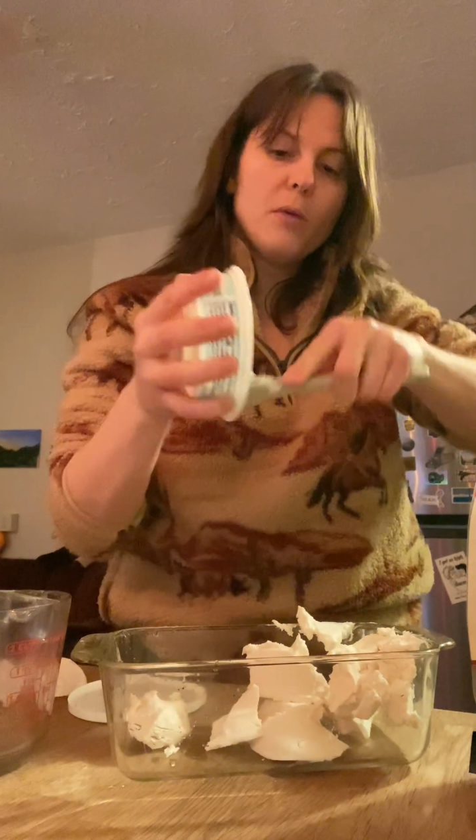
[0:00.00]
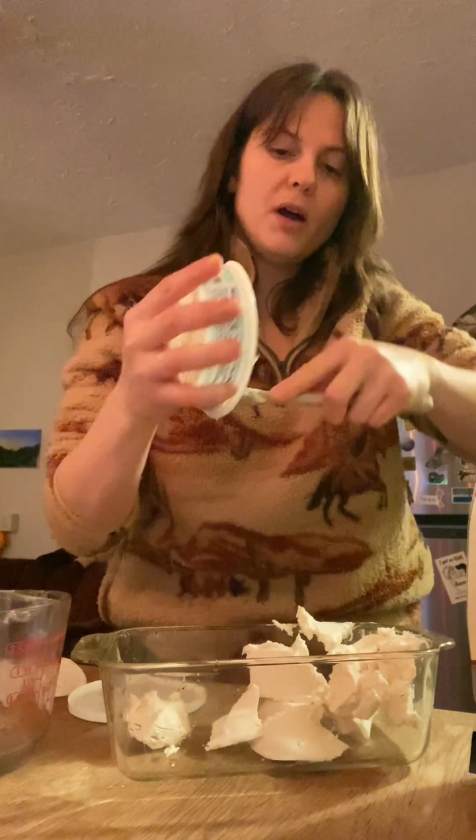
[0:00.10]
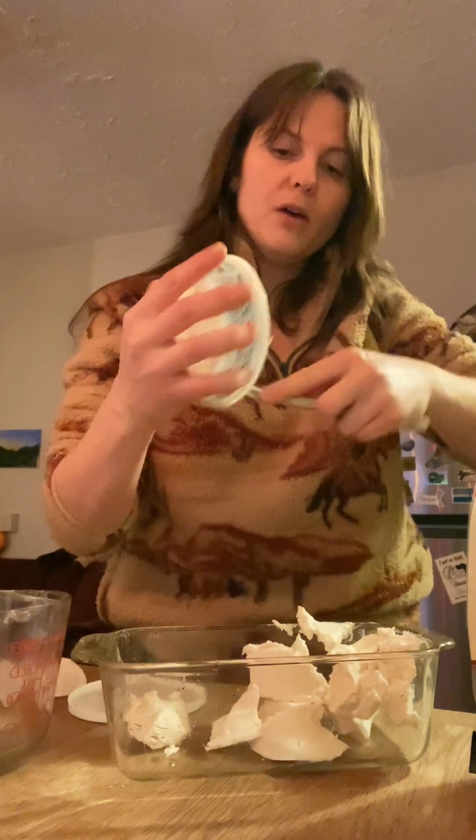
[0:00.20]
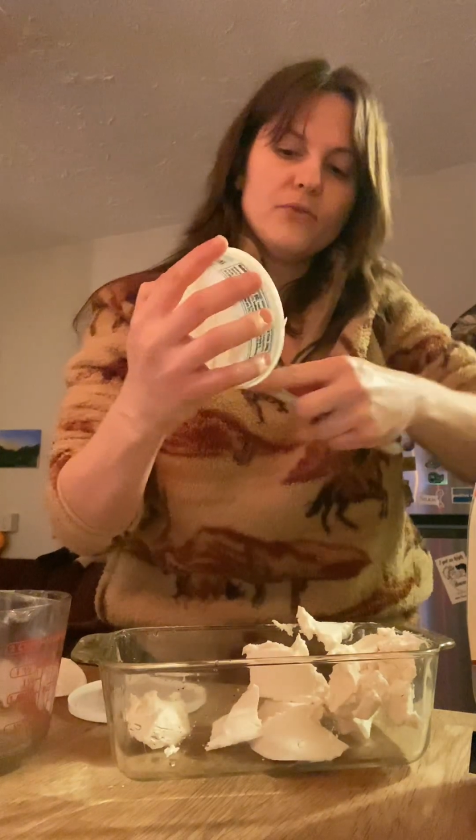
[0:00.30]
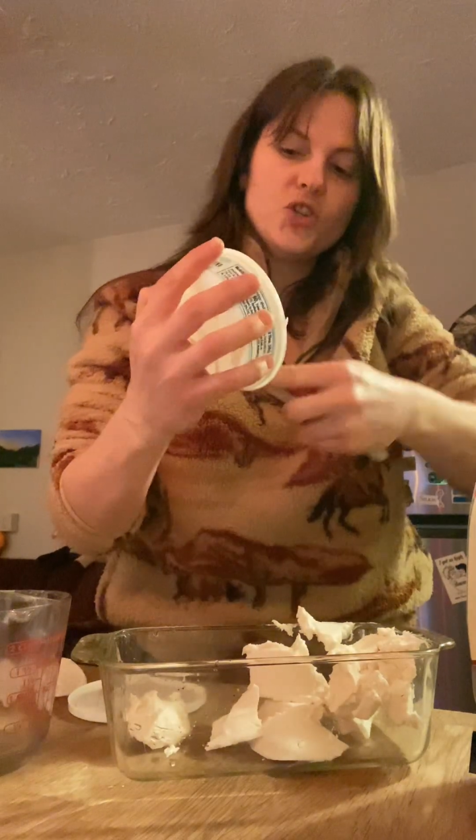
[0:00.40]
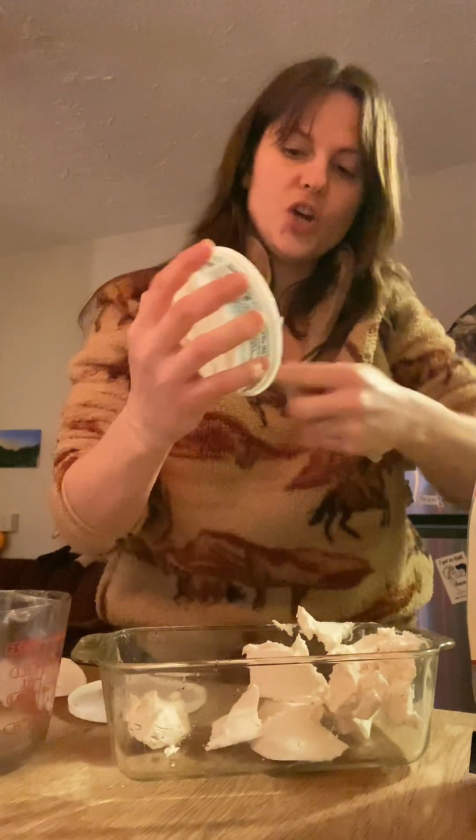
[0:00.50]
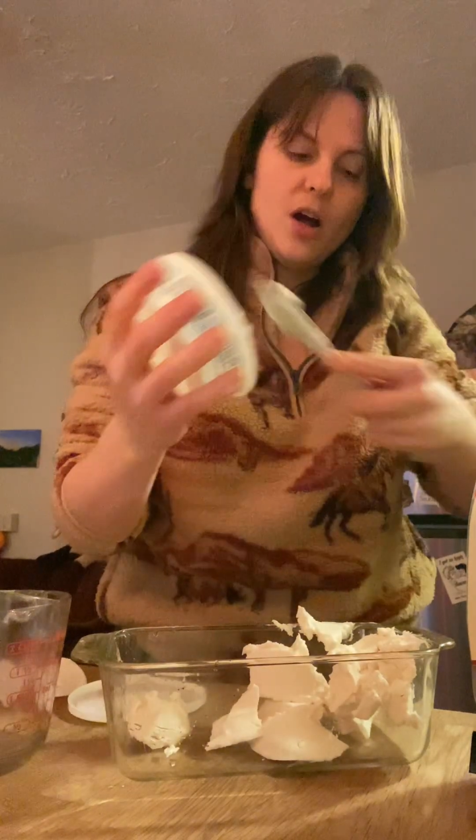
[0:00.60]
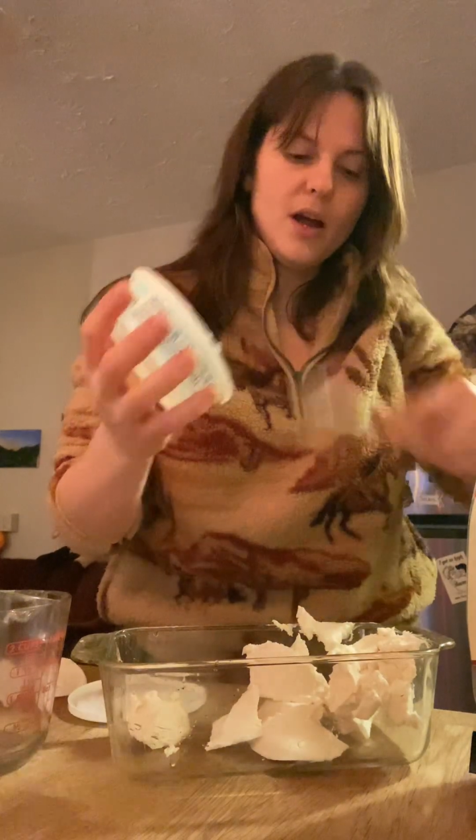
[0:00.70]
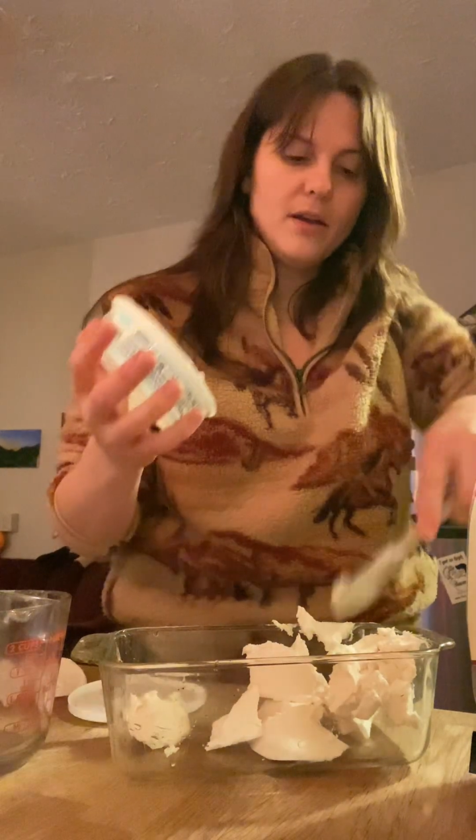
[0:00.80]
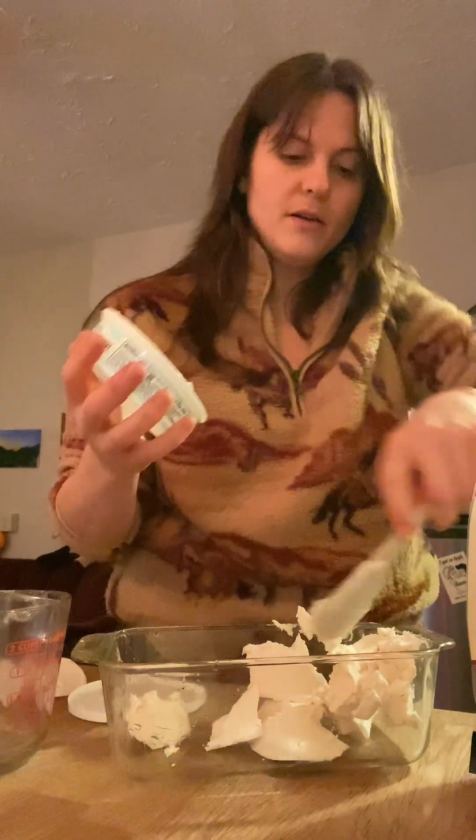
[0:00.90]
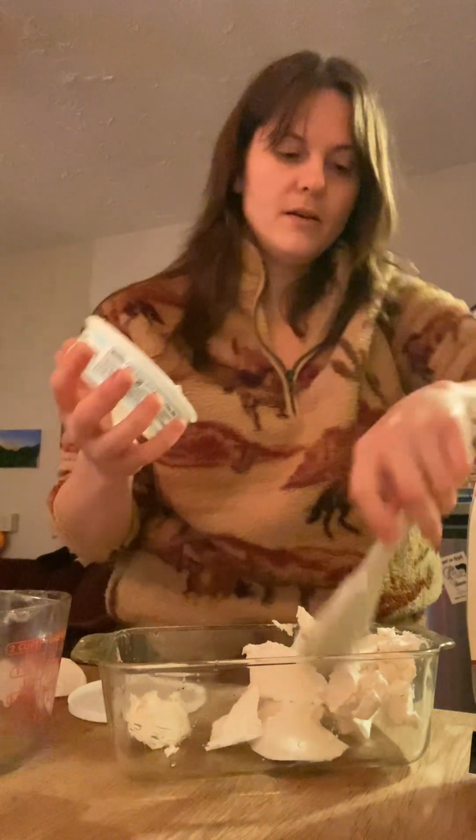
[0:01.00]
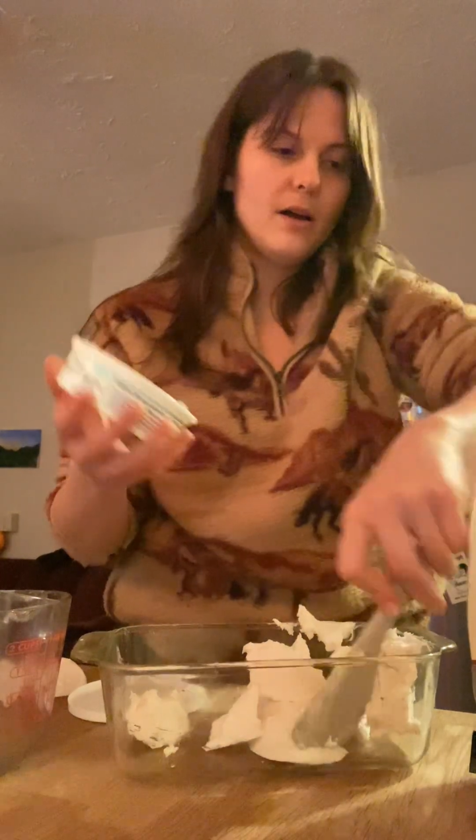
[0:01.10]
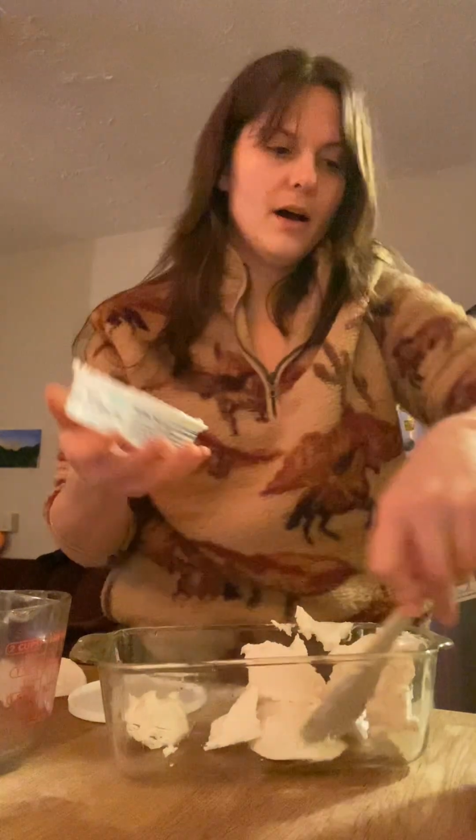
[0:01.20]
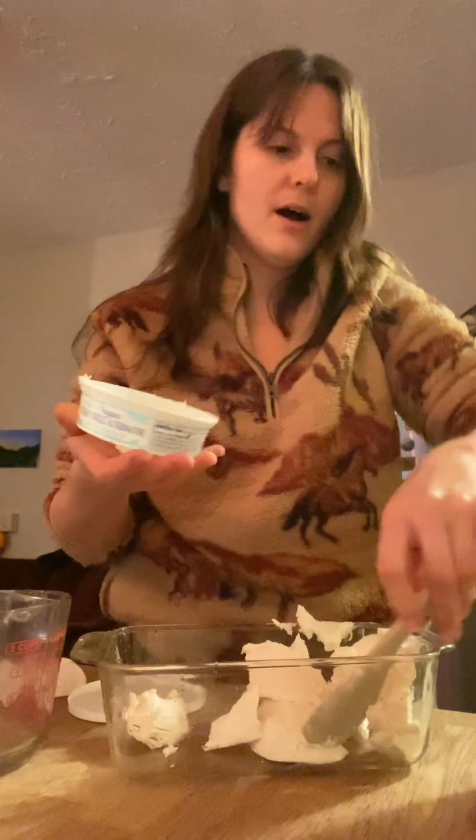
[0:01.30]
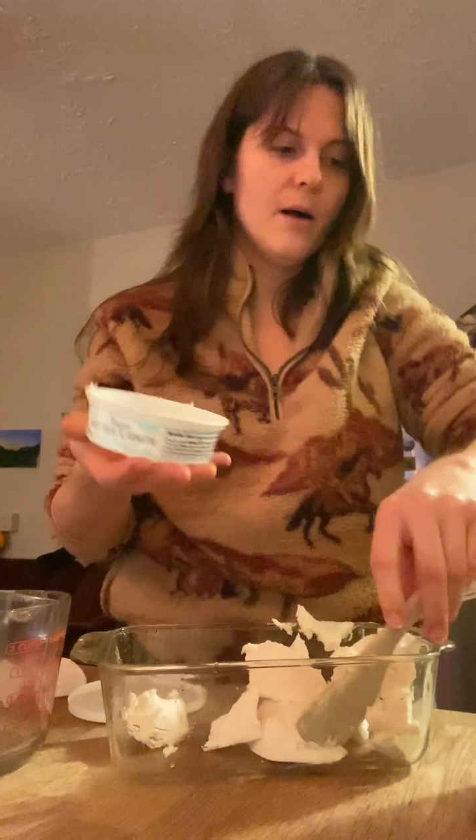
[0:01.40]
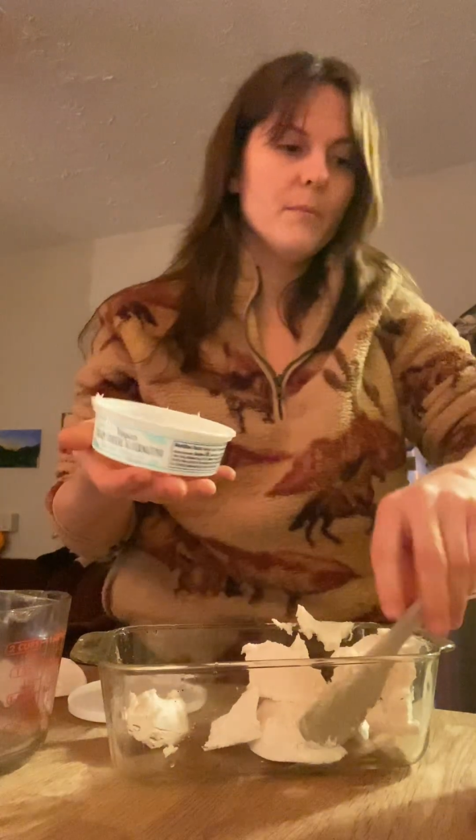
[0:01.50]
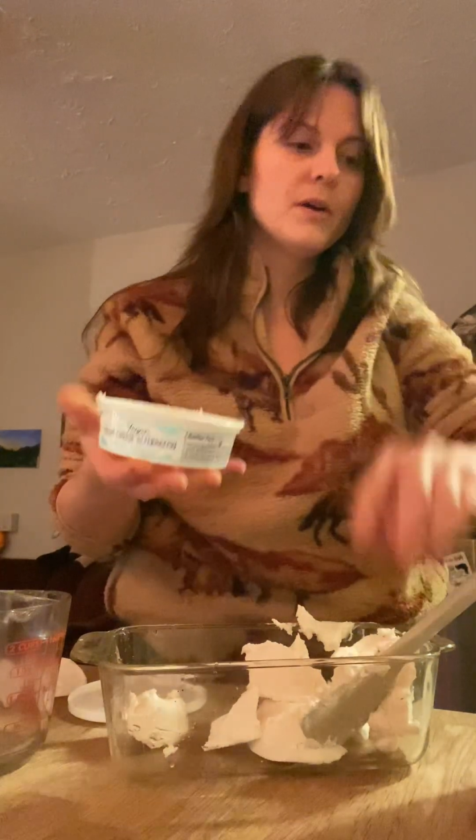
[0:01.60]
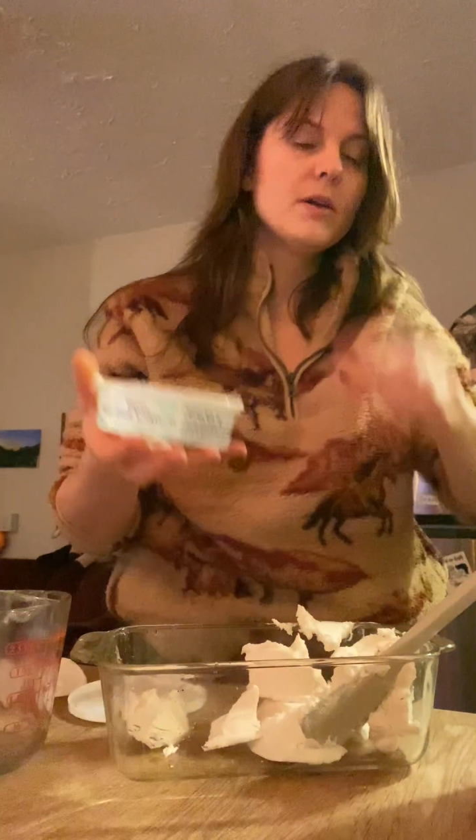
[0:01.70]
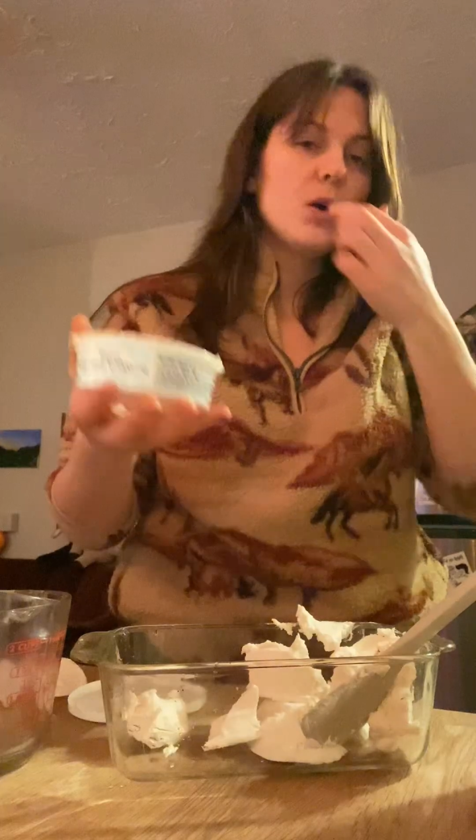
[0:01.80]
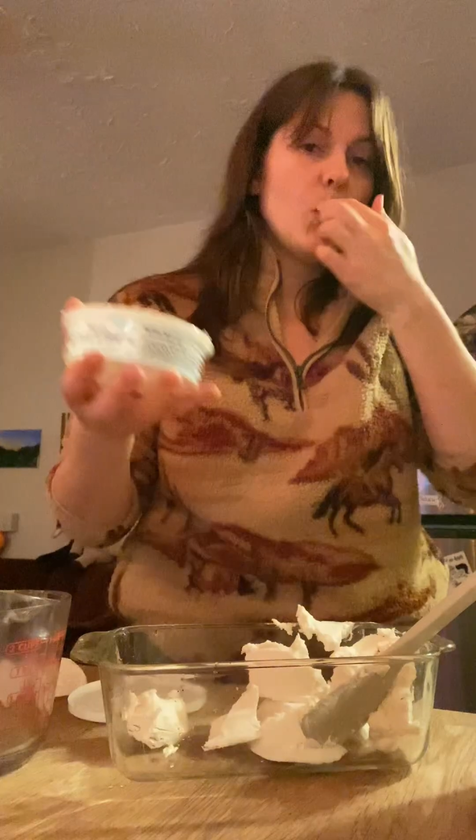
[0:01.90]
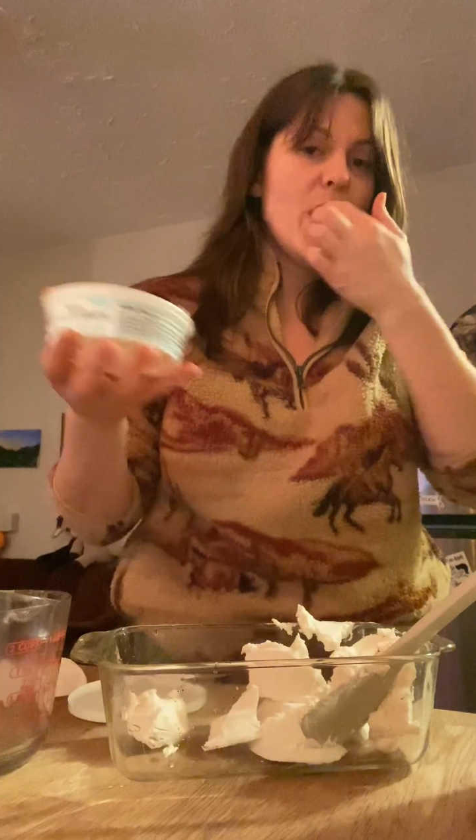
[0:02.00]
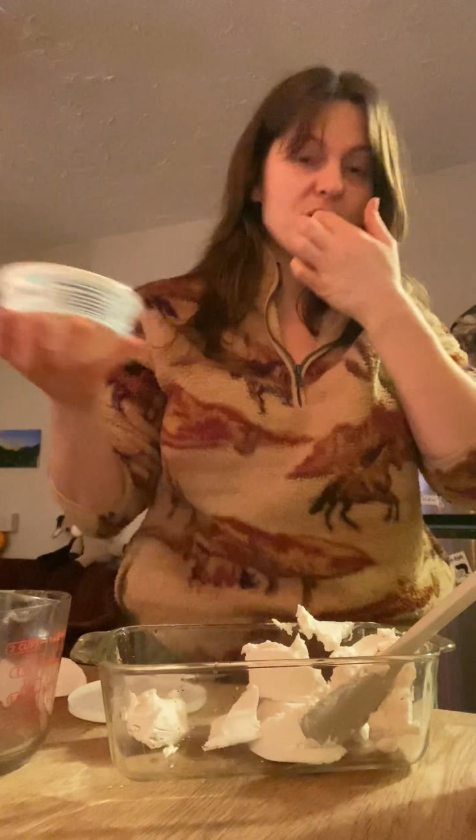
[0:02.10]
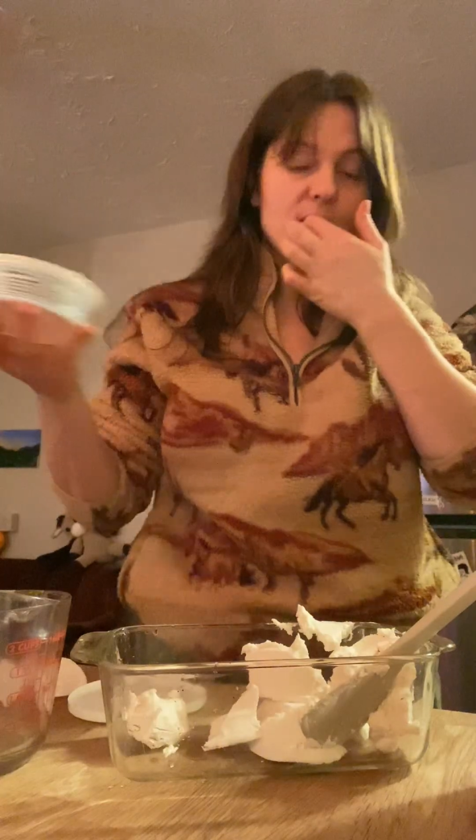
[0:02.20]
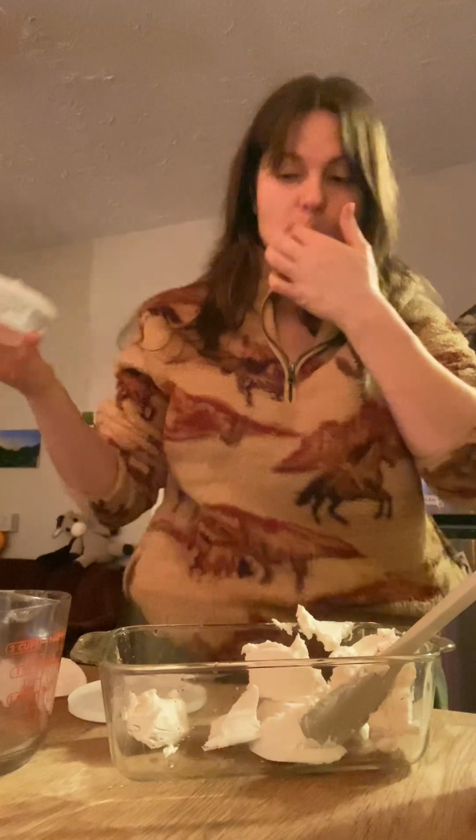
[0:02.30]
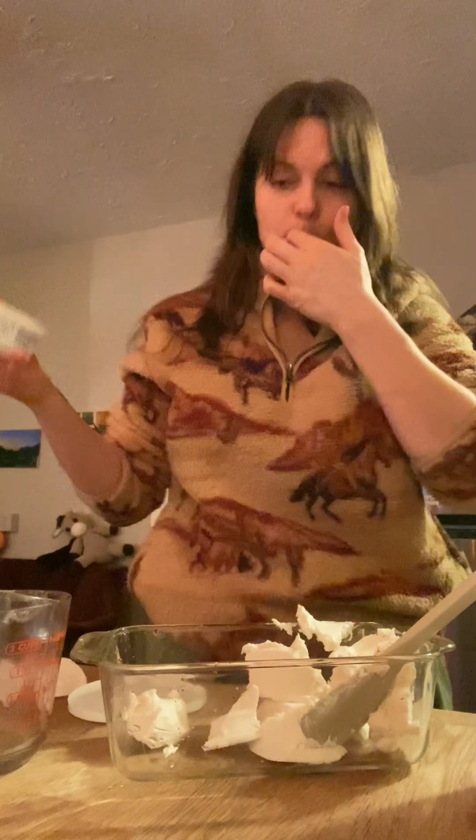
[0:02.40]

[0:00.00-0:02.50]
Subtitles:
of John, which